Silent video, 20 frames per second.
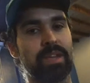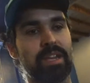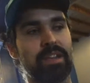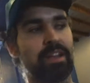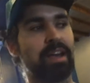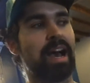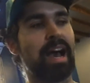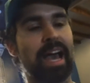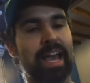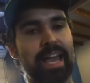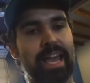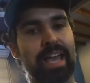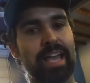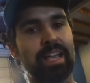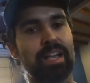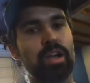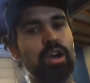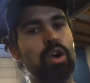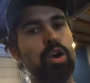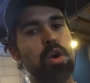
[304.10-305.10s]
be high
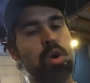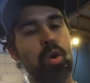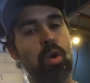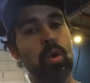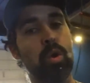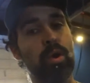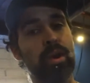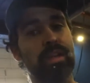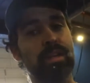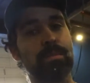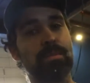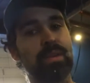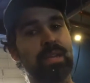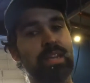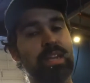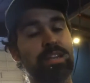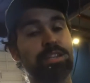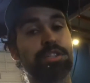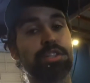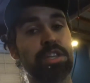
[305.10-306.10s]
hang, or it can
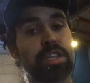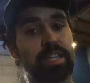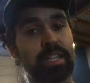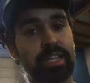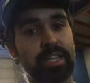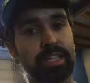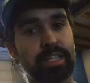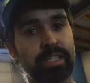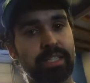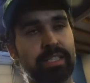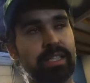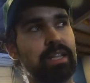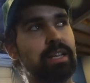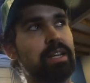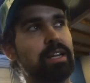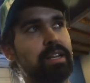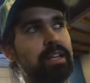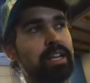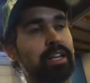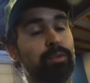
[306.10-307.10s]
be to the knees.
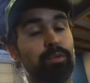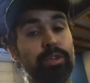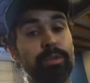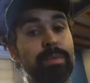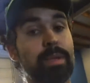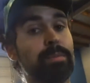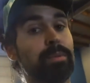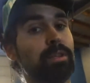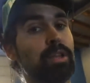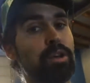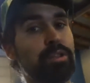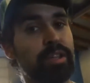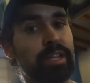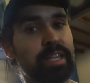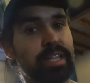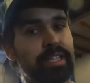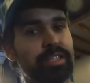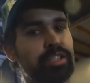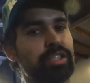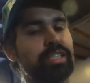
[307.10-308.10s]
It can really be below the
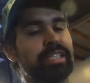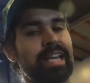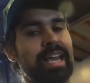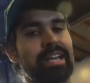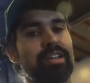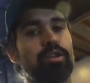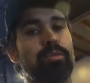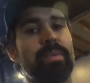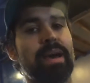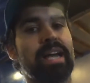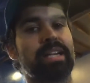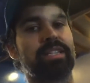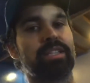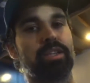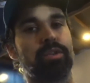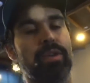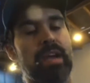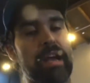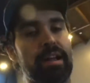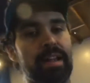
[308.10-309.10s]
knees, just can't go back to
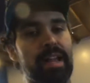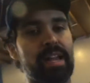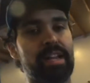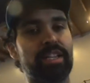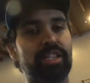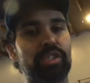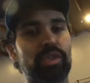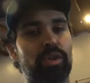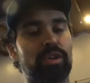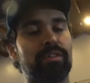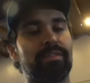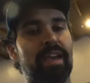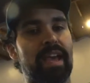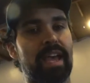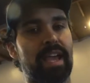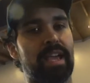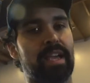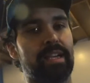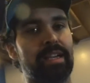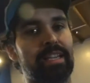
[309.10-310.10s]
the ground. Any sort of
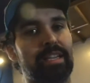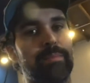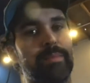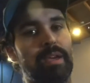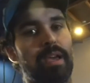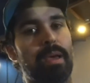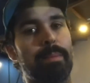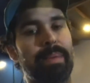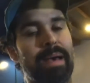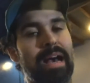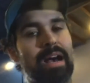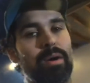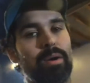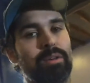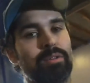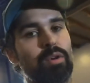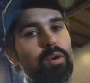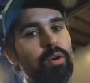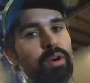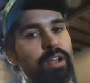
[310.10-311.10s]
hang, it can be a
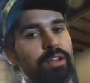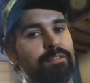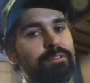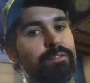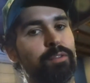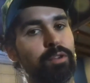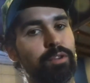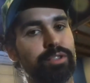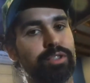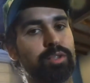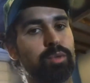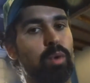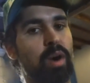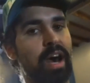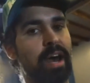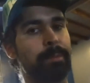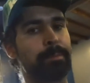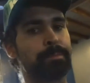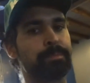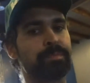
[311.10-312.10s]
power or a full
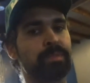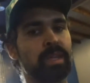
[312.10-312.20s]
squat.